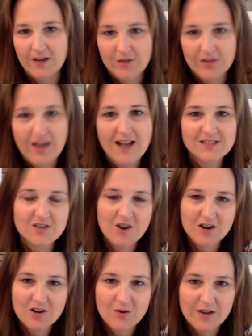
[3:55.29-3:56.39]
that's an
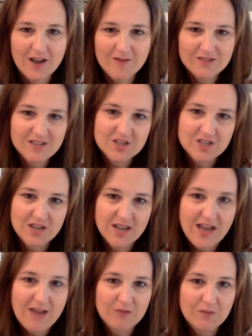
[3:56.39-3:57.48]
ongoing conversation that I
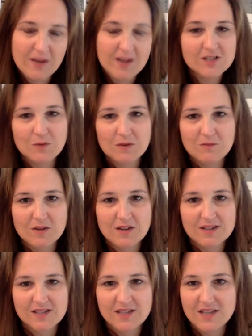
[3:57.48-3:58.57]
have with my husband,
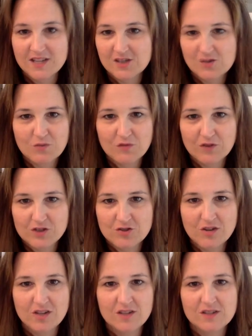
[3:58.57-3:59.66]
because he gets super
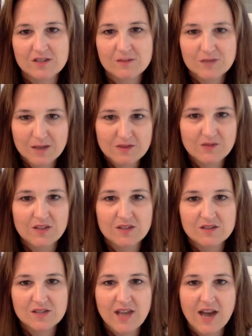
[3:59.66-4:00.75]
frustrated and sometimes
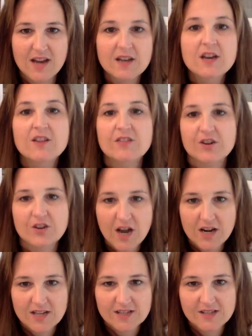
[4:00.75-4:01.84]
feels that they're
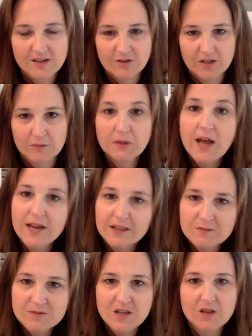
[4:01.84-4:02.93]
not necessarily applying
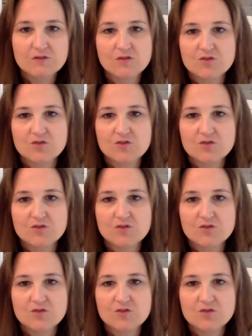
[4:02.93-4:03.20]
themselves or